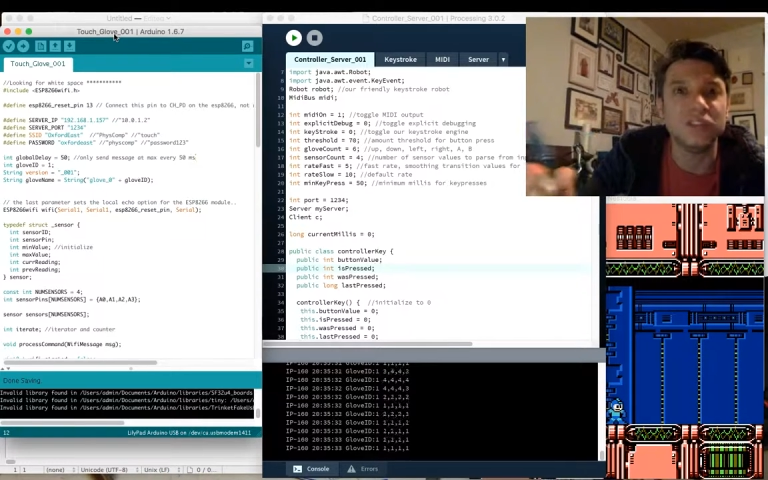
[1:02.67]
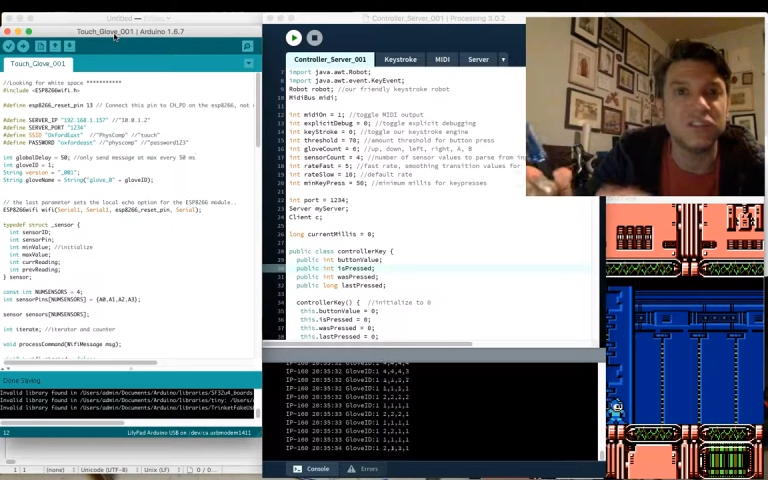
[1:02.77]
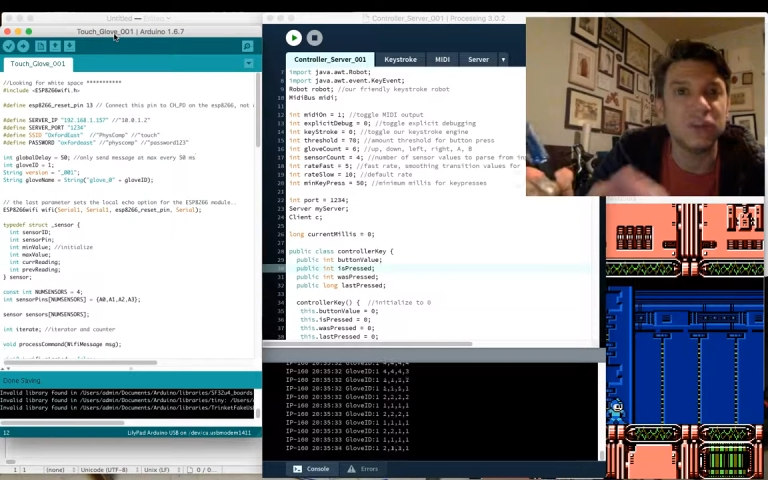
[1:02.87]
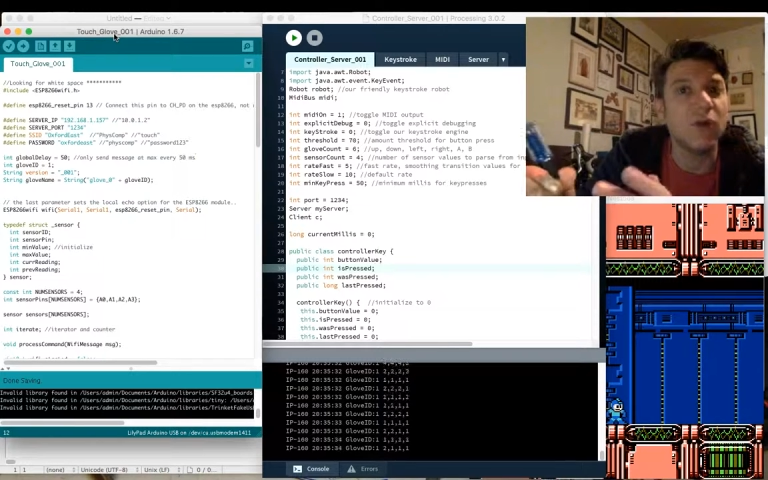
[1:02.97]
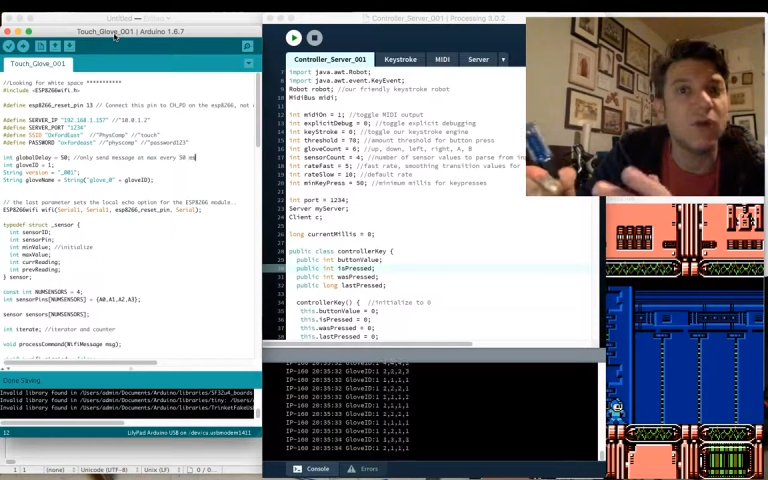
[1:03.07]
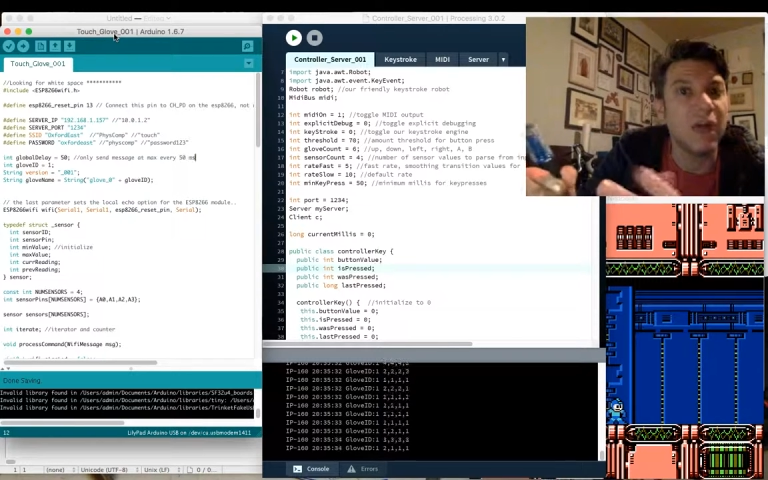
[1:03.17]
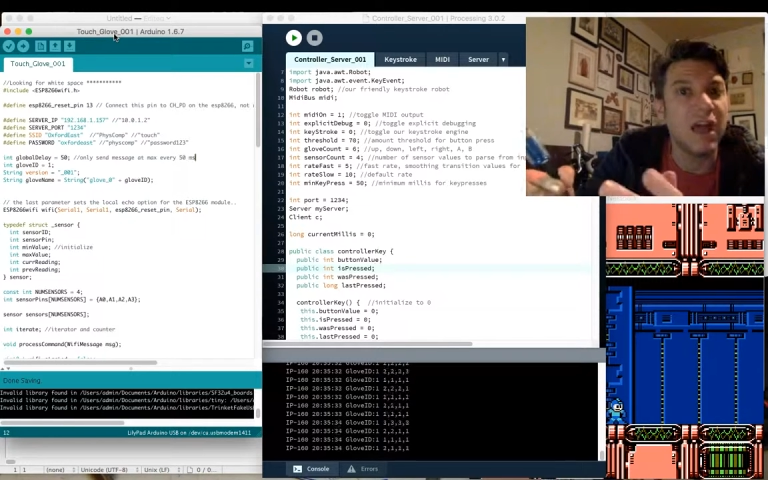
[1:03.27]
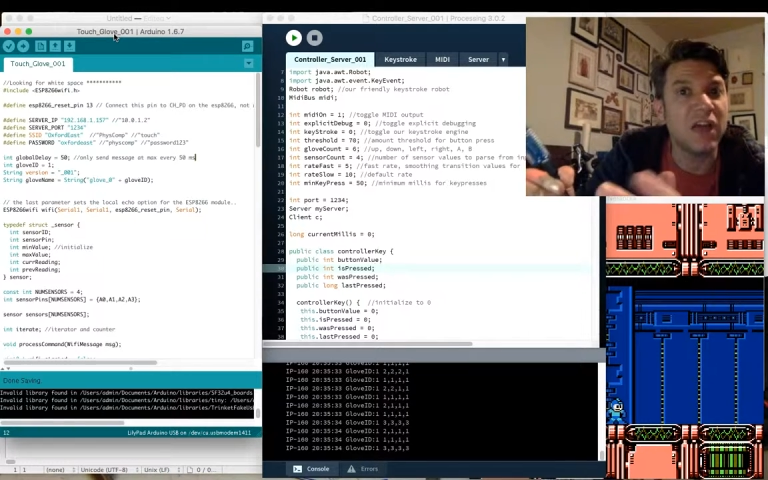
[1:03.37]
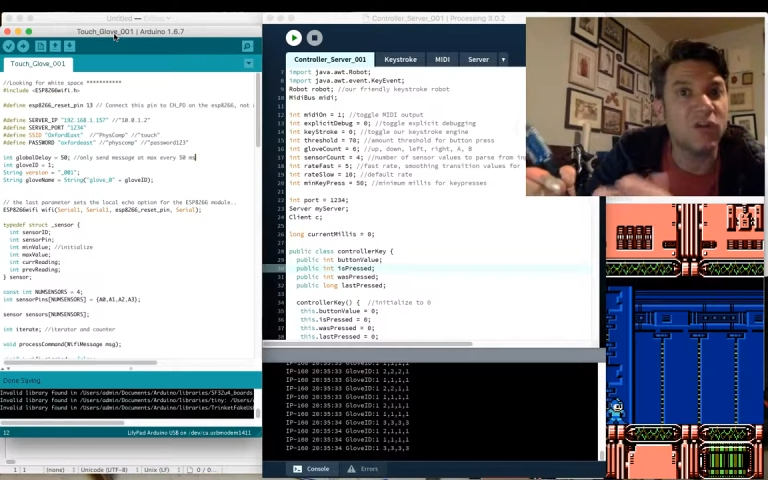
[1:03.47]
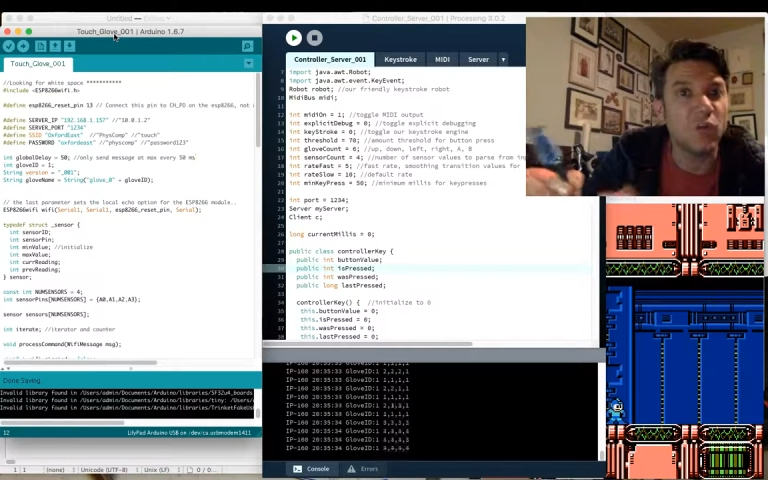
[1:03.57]
0
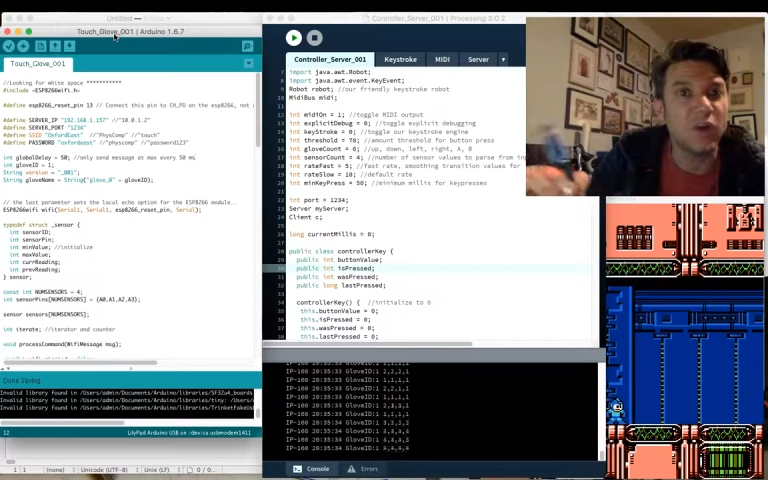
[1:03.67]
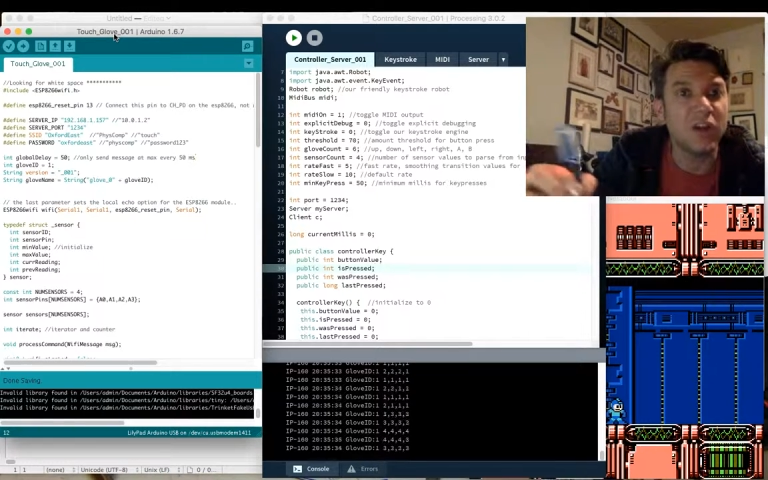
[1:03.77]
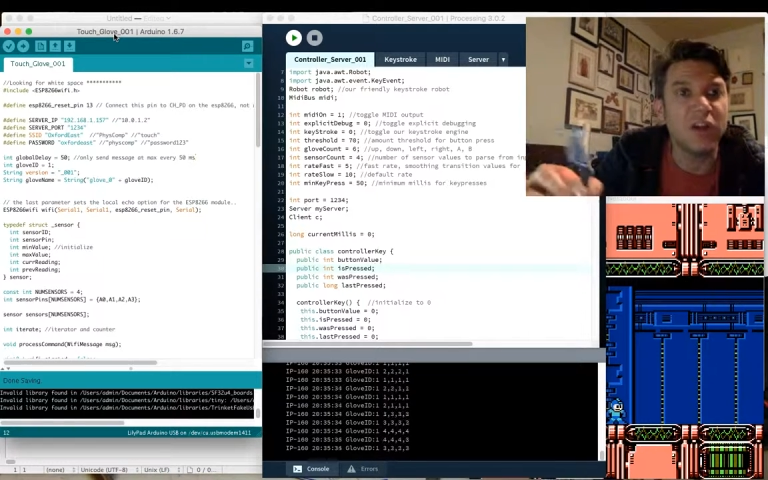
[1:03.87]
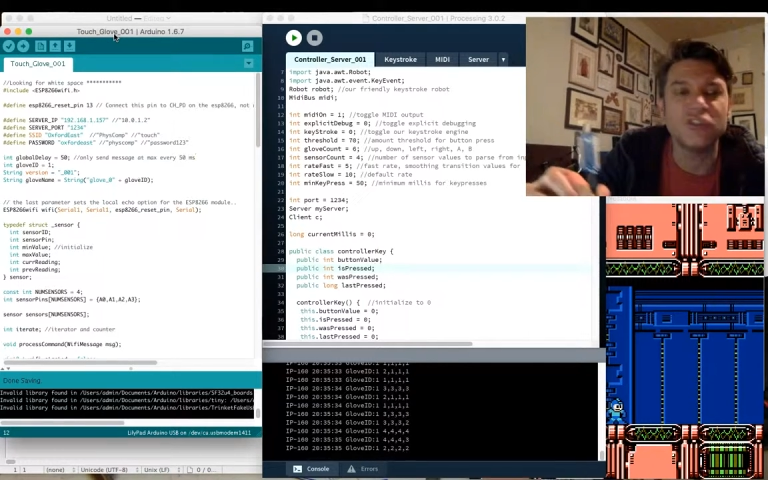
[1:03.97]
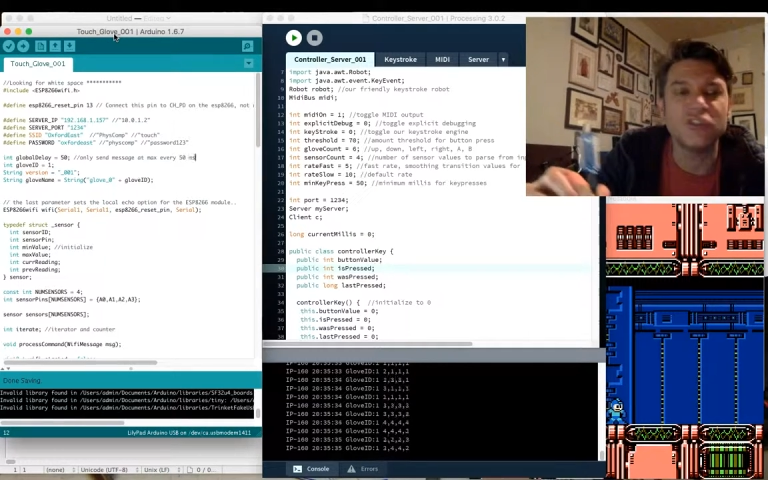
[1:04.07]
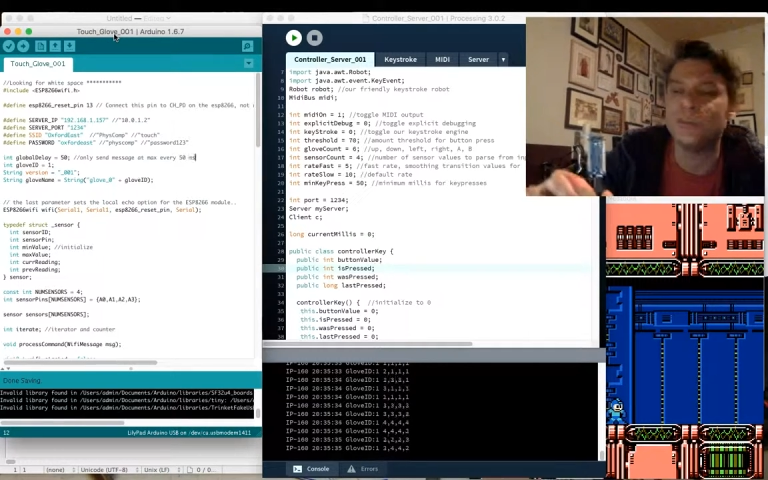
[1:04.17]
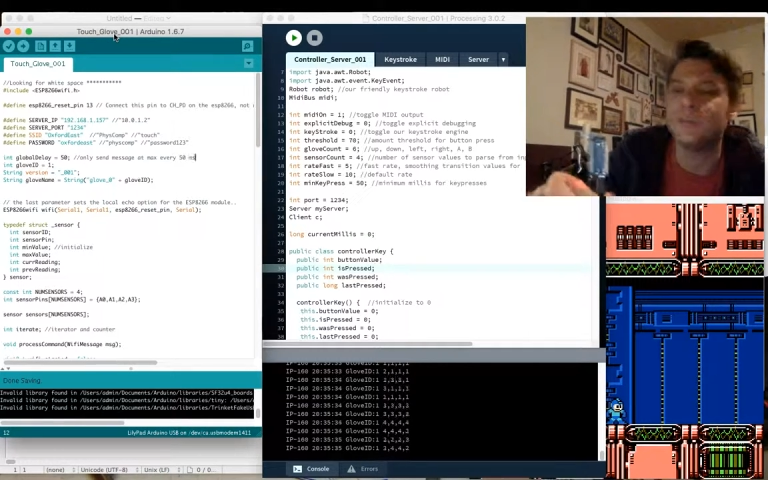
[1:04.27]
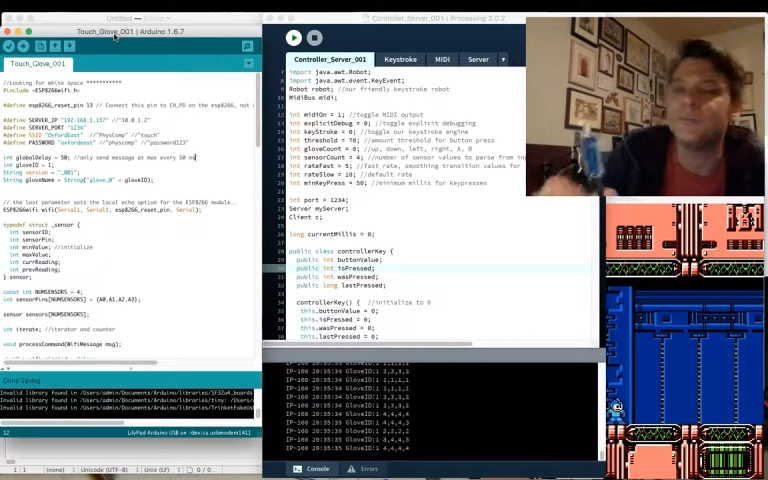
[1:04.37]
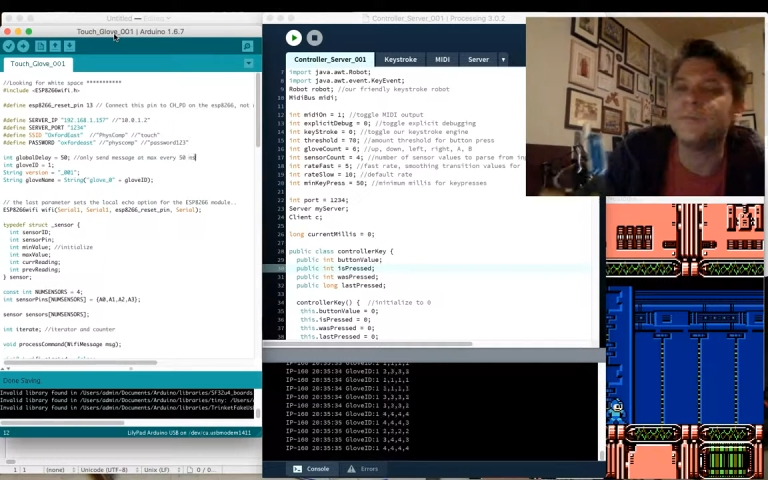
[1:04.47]
and 100.